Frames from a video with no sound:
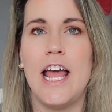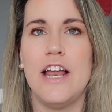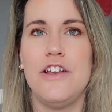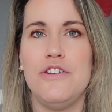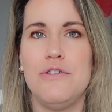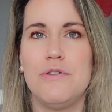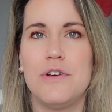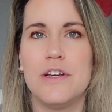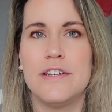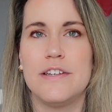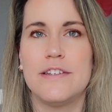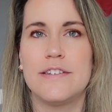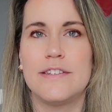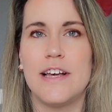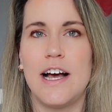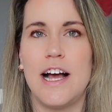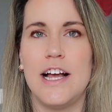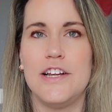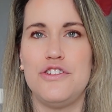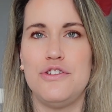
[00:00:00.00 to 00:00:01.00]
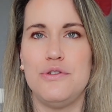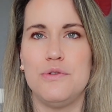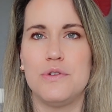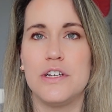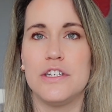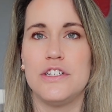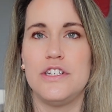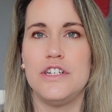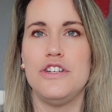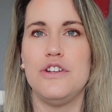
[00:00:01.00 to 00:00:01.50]
and you can decide to
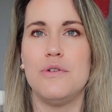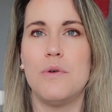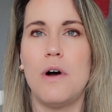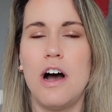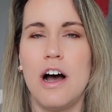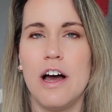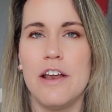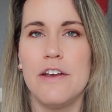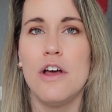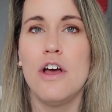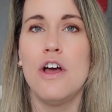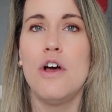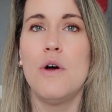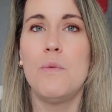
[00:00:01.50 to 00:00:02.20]
continue on